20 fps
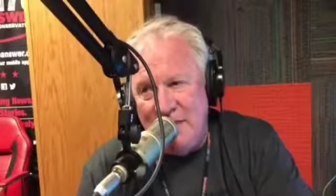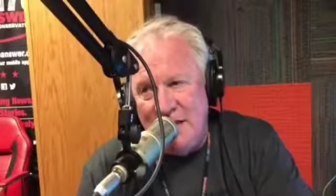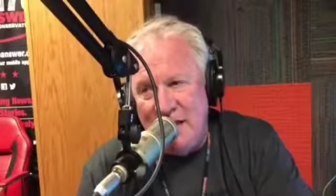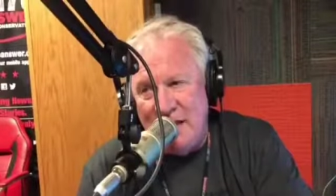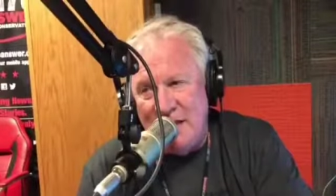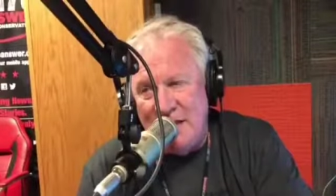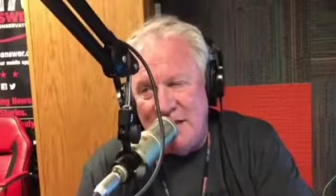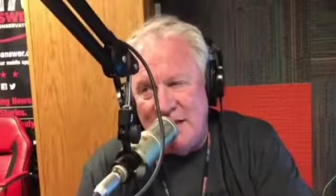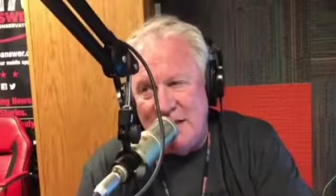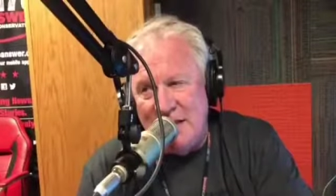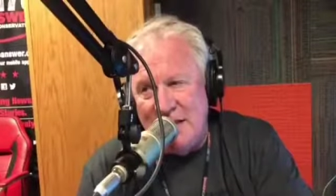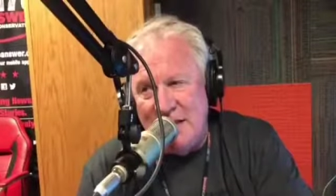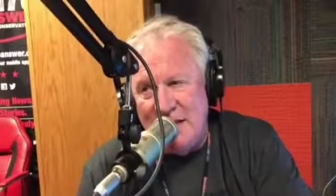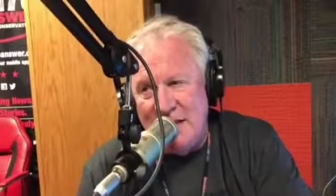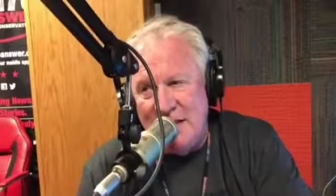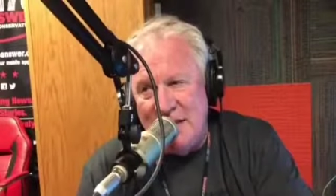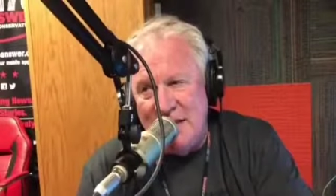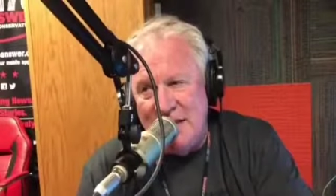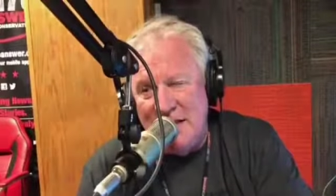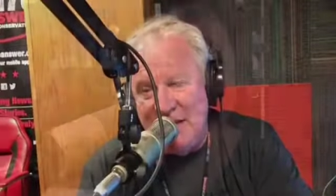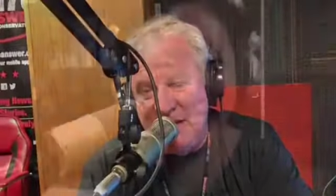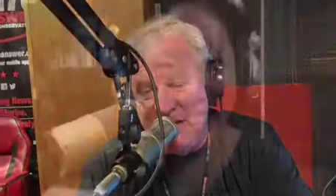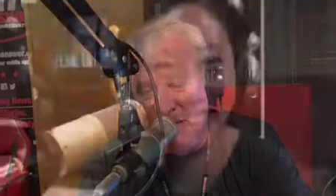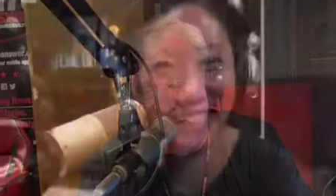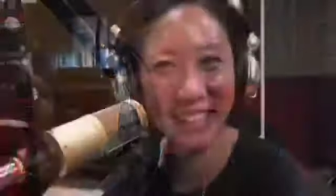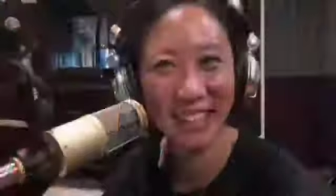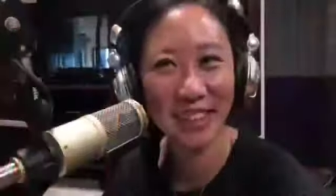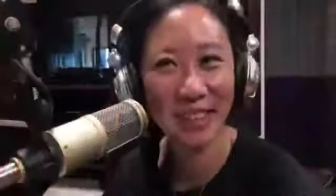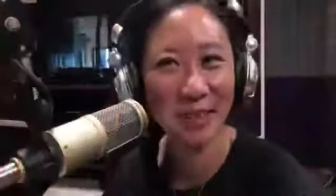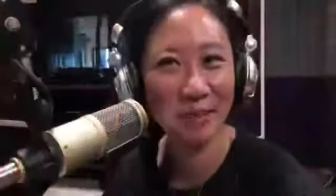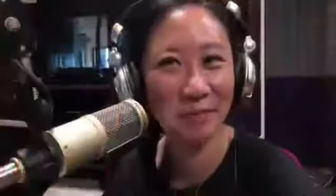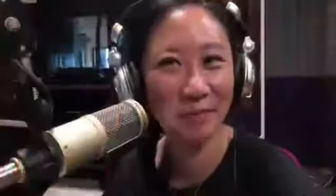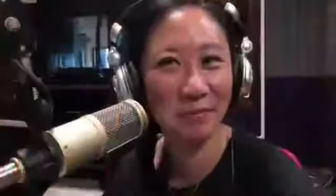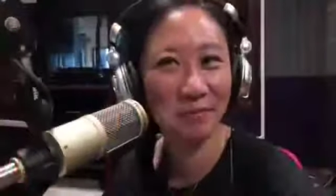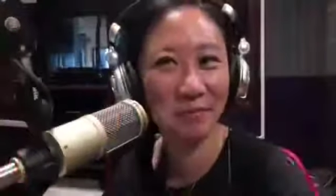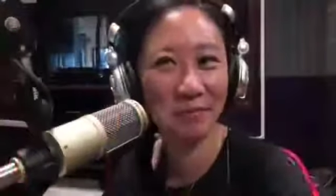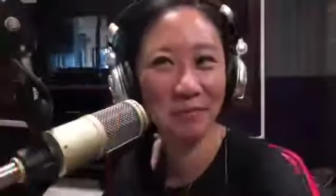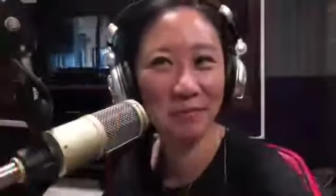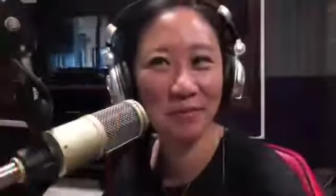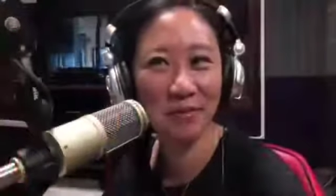because it's
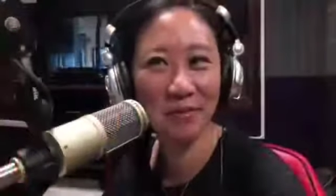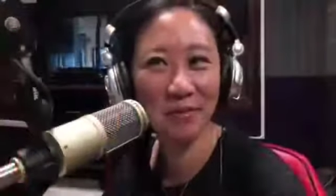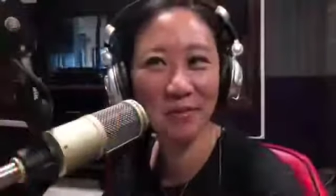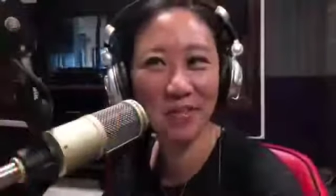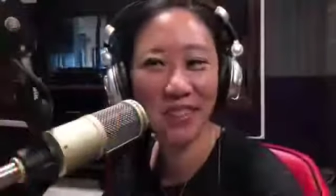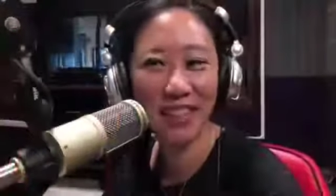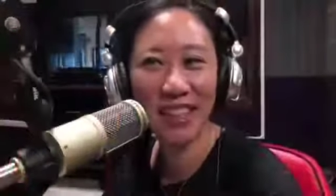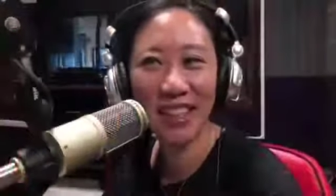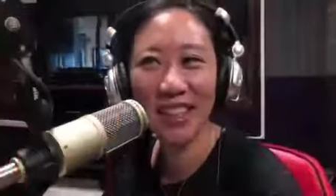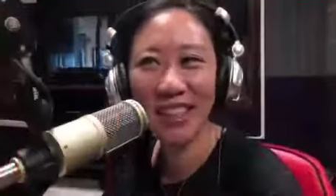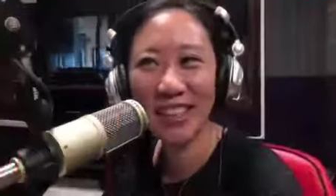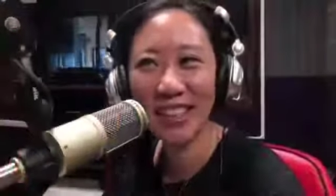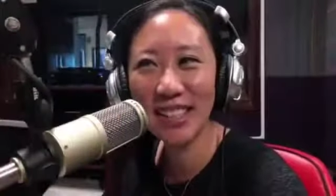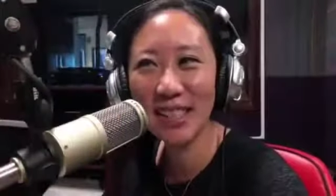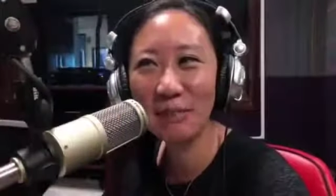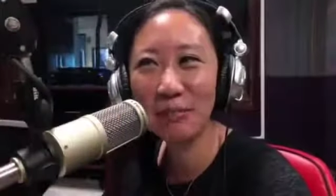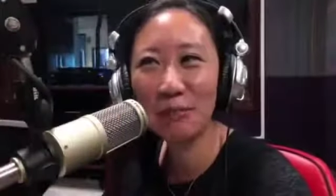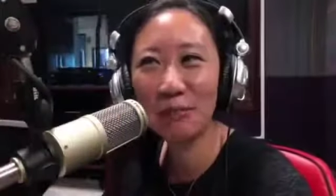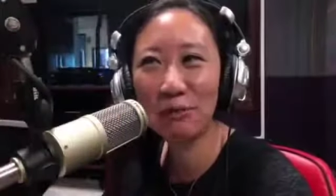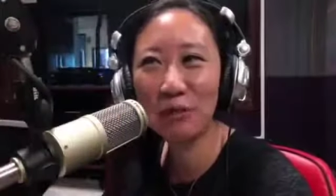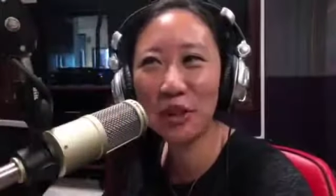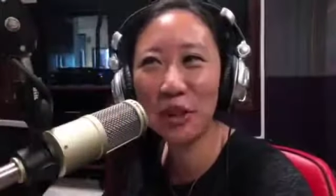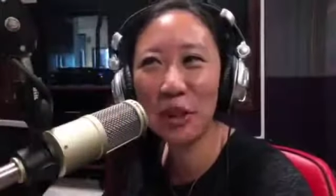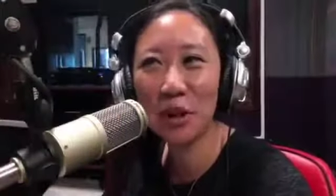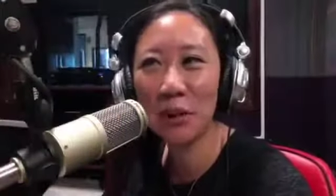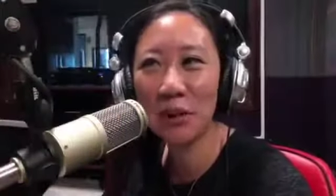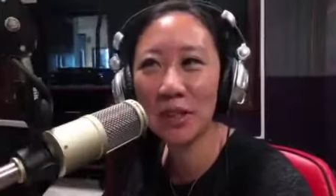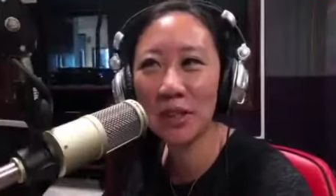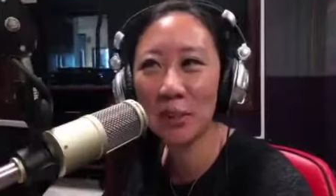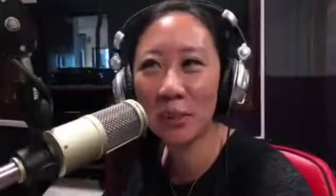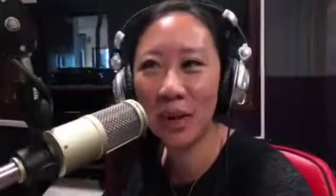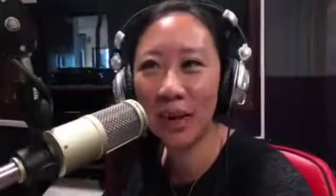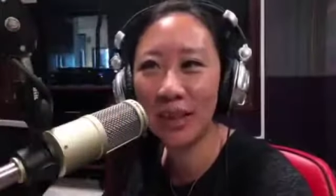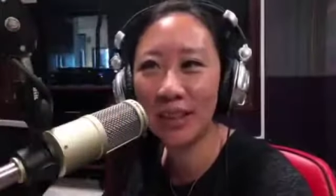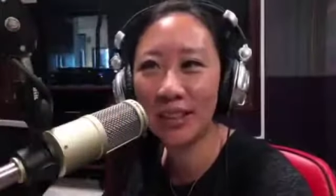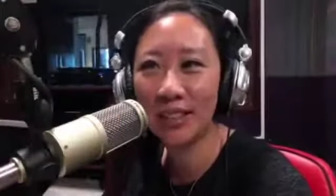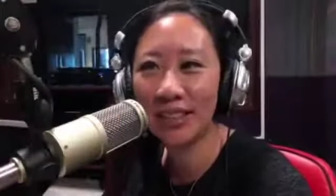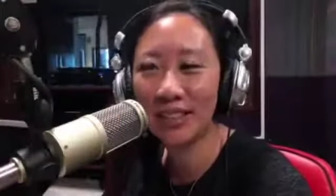just not the right thing to do. Doesn't flow as well.